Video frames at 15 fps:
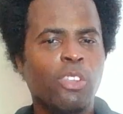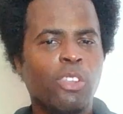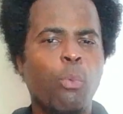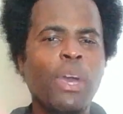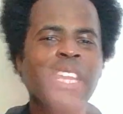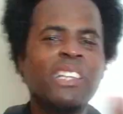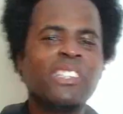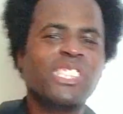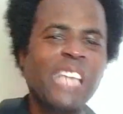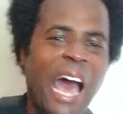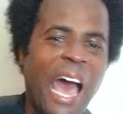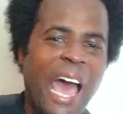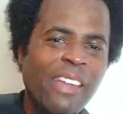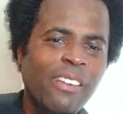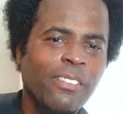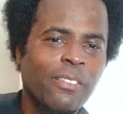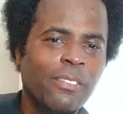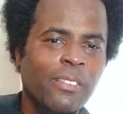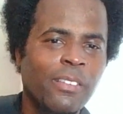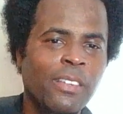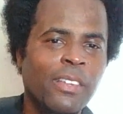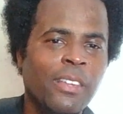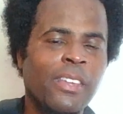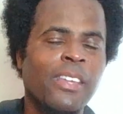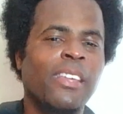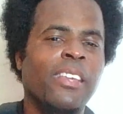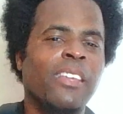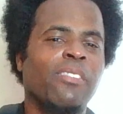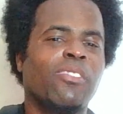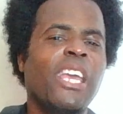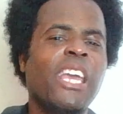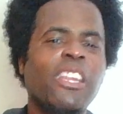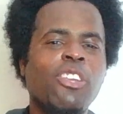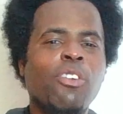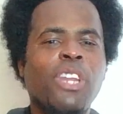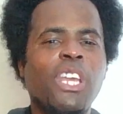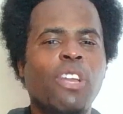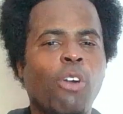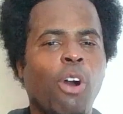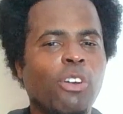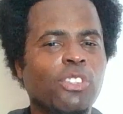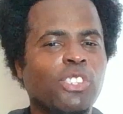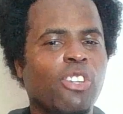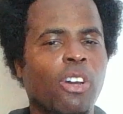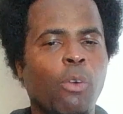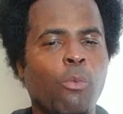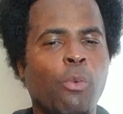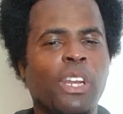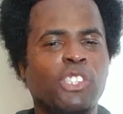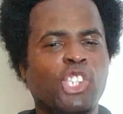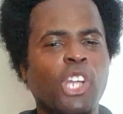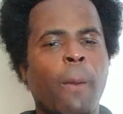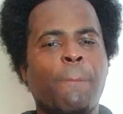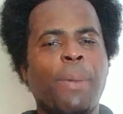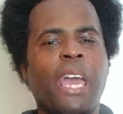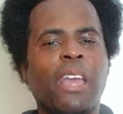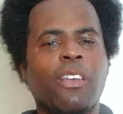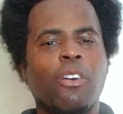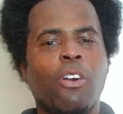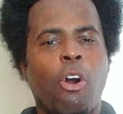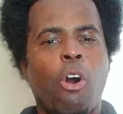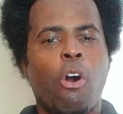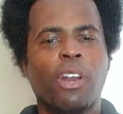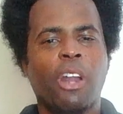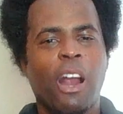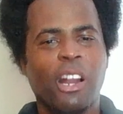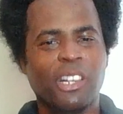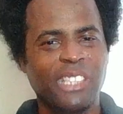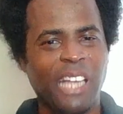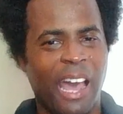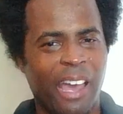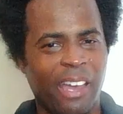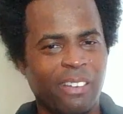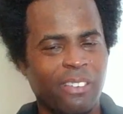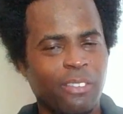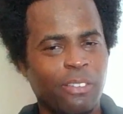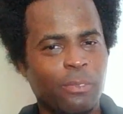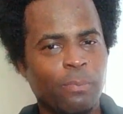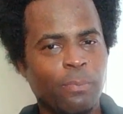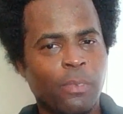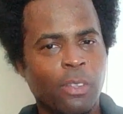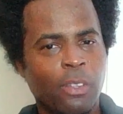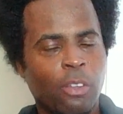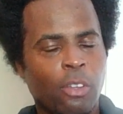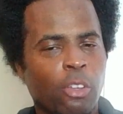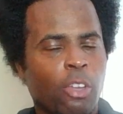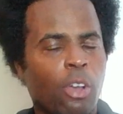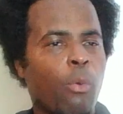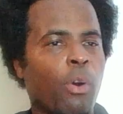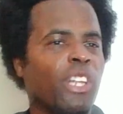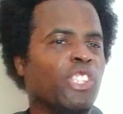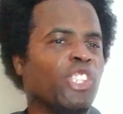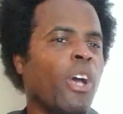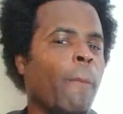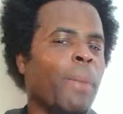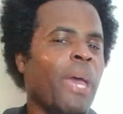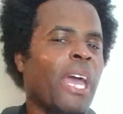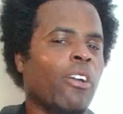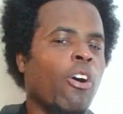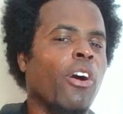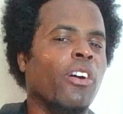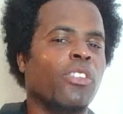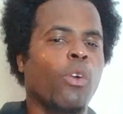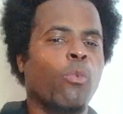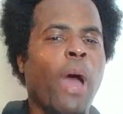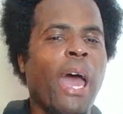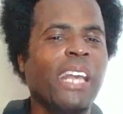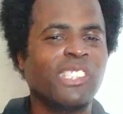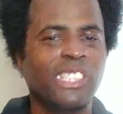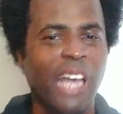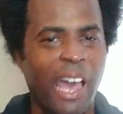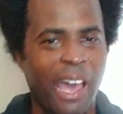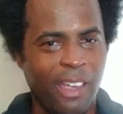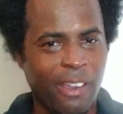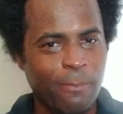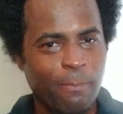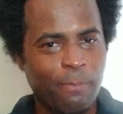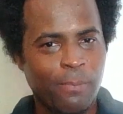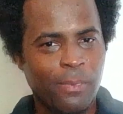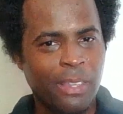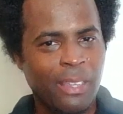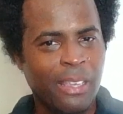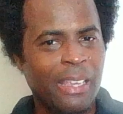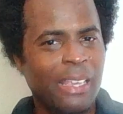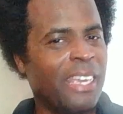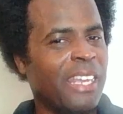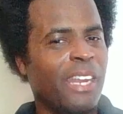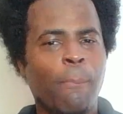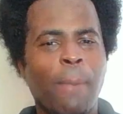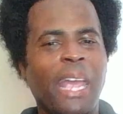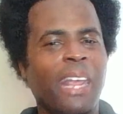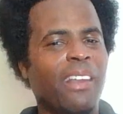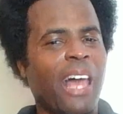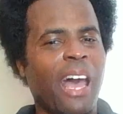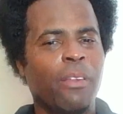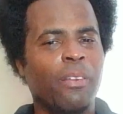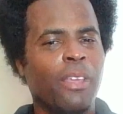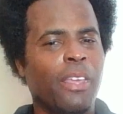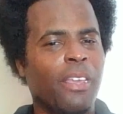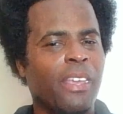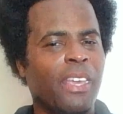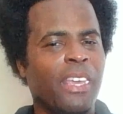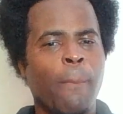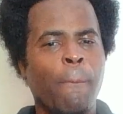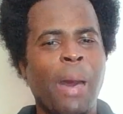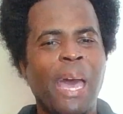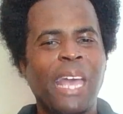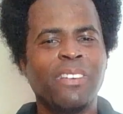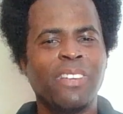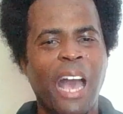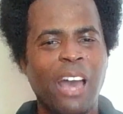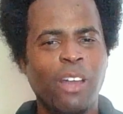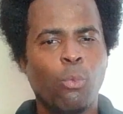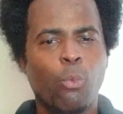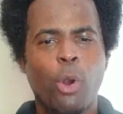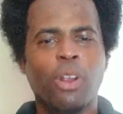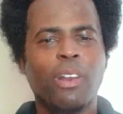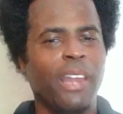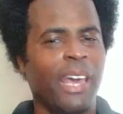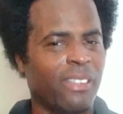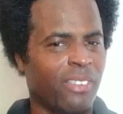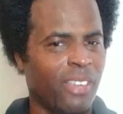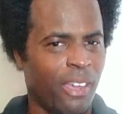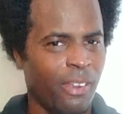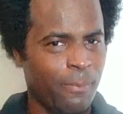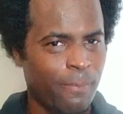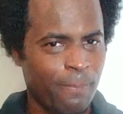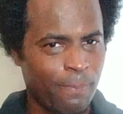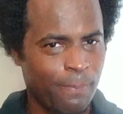the winning side, then you Negroes going to want to jump back on our side. Going to want to jump back on the right side. And it might not work like that.